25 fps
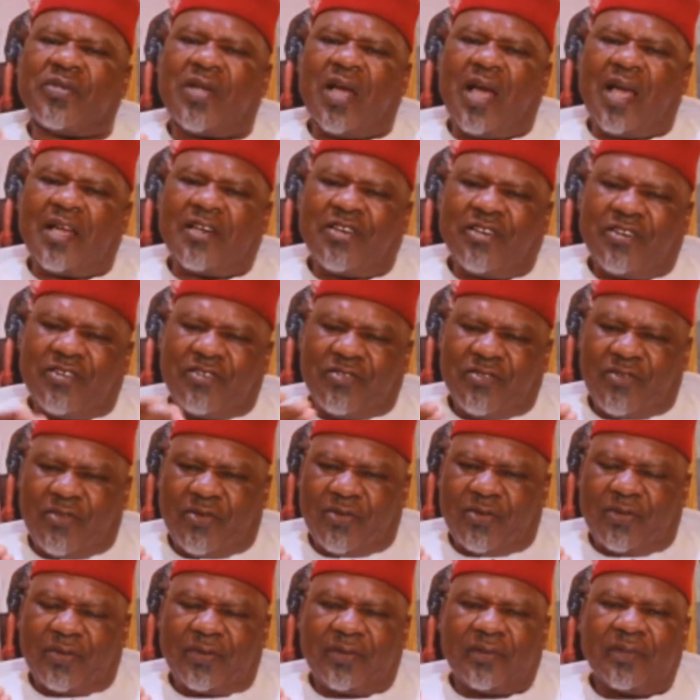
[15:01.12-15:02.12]
I don't
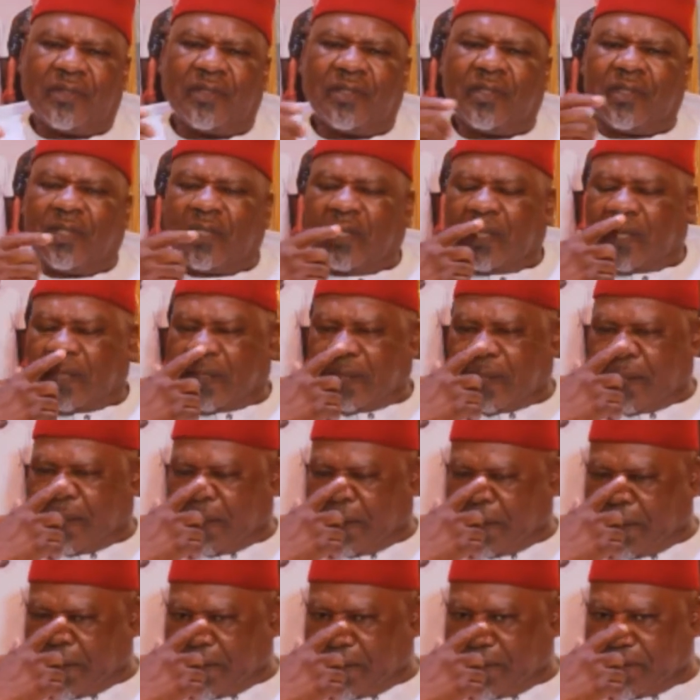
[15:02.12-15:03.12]
know.
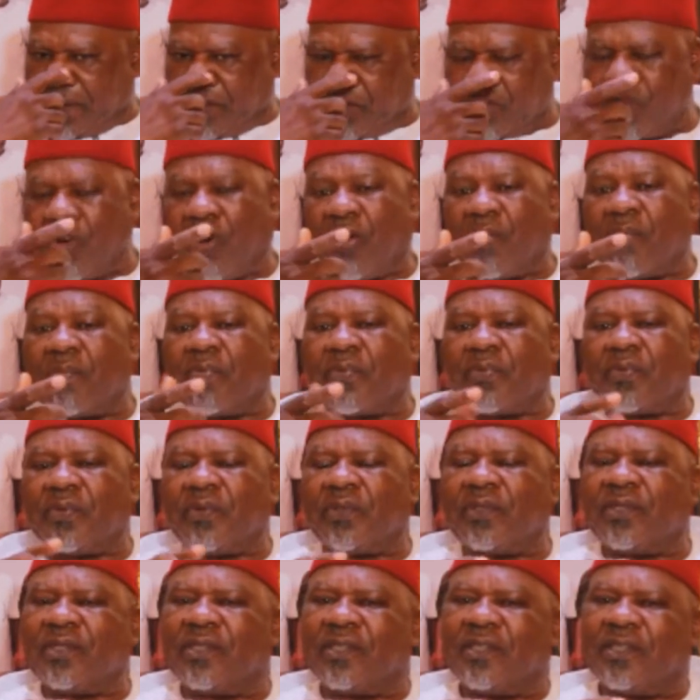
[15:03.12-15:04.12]
The job
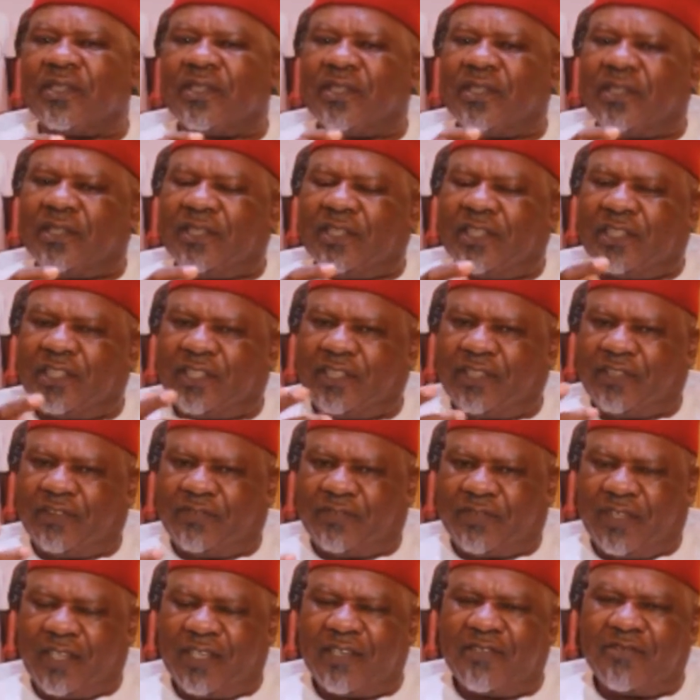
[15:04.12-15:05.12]
is
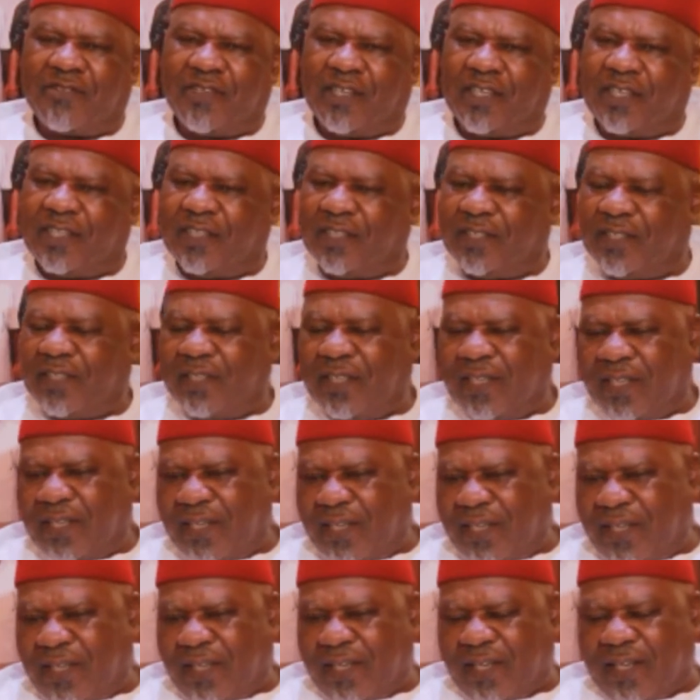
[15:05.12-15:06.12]
very, very,
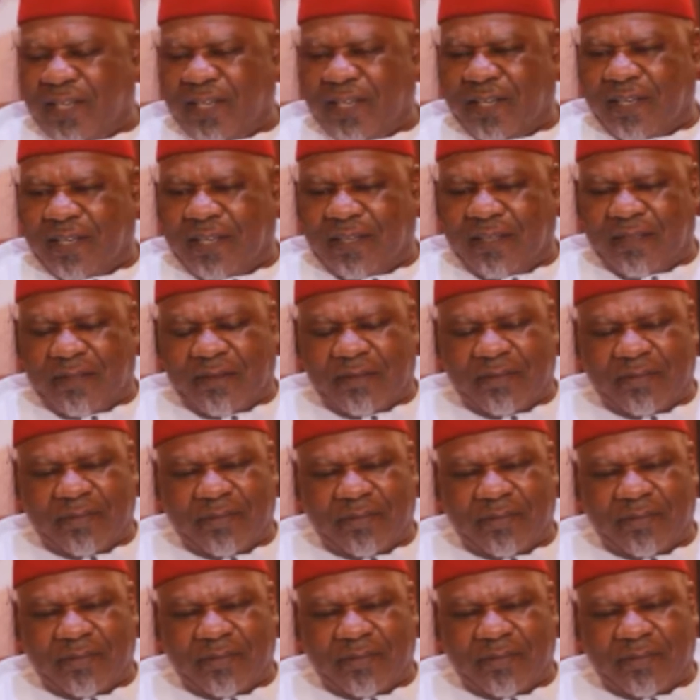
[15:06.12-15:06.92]
to